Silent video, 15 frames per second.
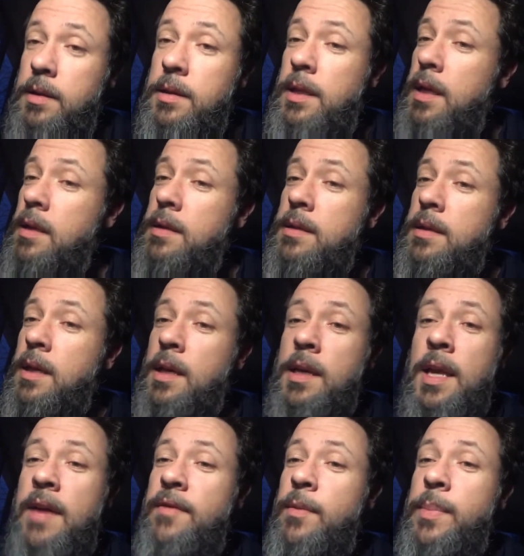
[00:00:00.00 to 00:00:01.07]
Tits
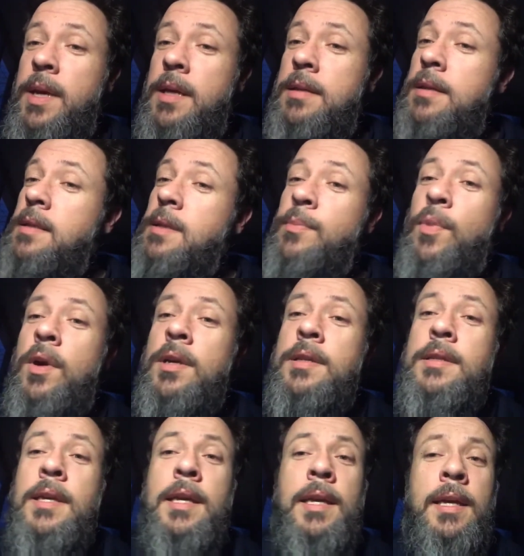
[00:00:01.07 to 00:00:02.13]
can never be
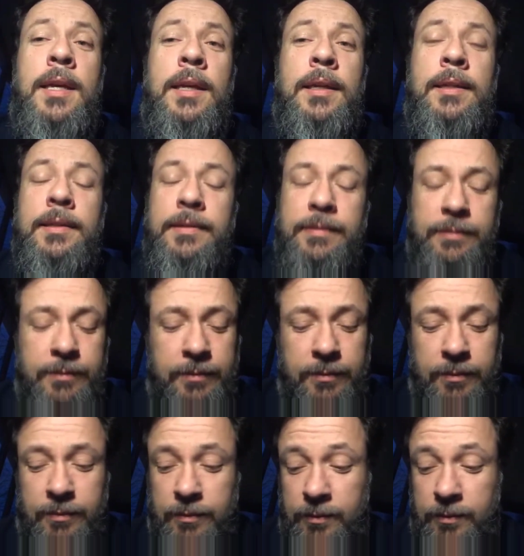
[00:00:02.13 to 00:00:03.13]
disappointing.